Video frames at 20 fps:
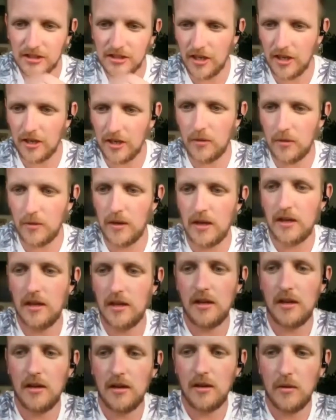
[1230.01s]
2,
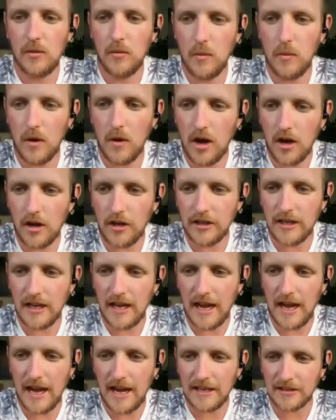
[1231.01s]
1,
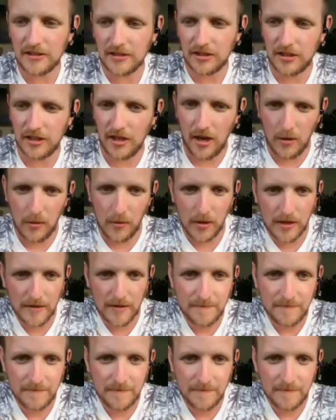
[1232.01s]
and go.